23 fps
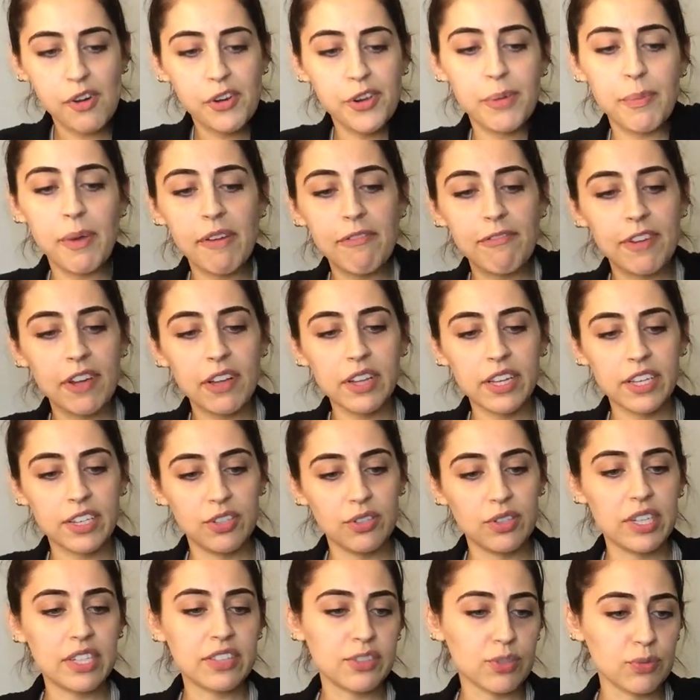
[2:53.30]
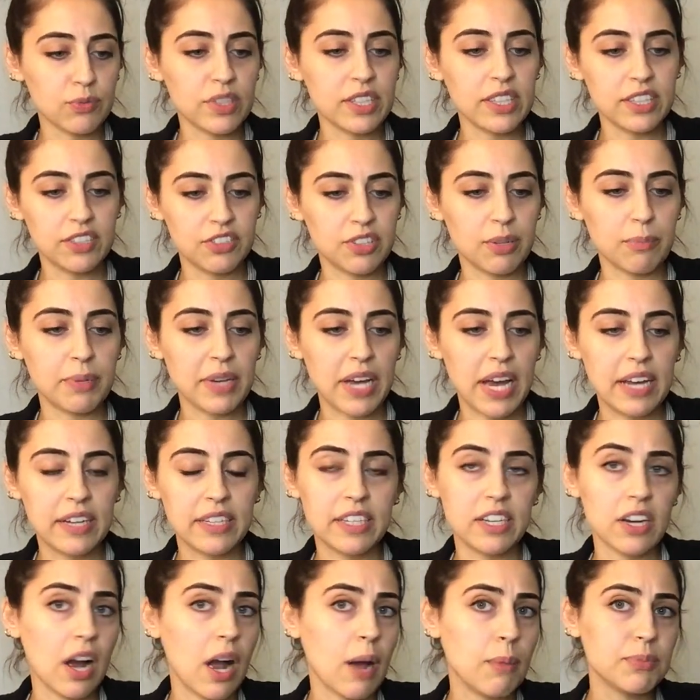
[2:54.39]
You might feel like you get to really jump ahead
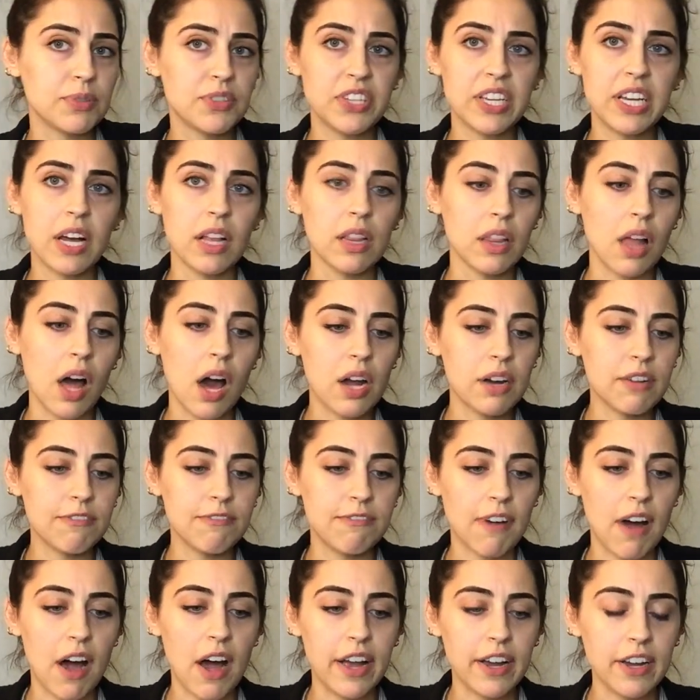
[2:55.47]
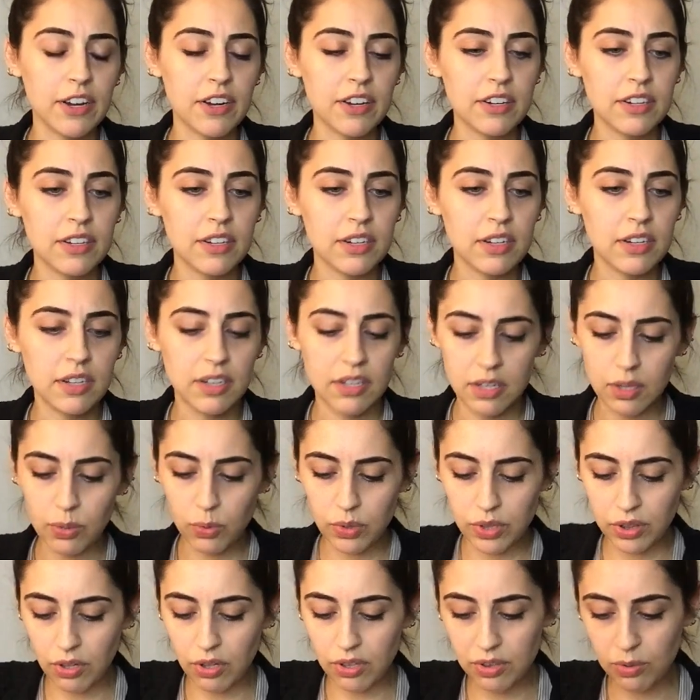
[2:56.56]
here. I'm seeing a lot of fire
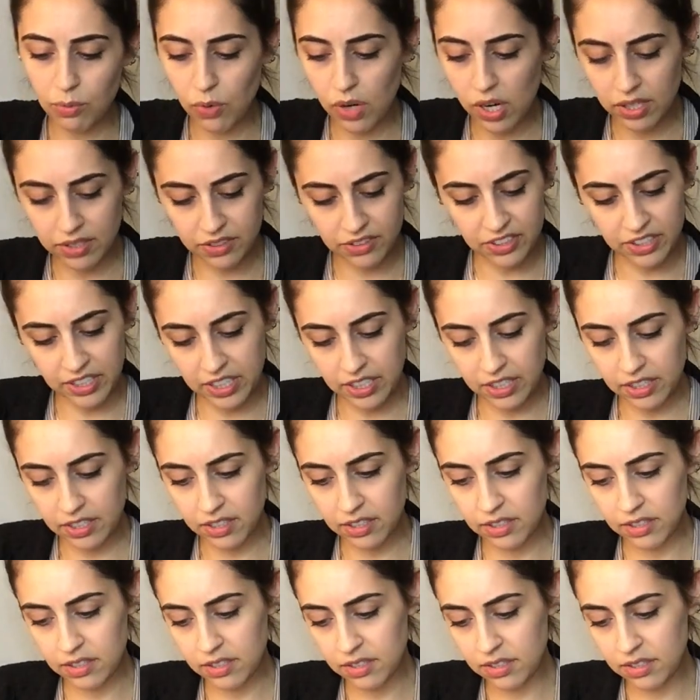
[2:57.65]
with all the wands here.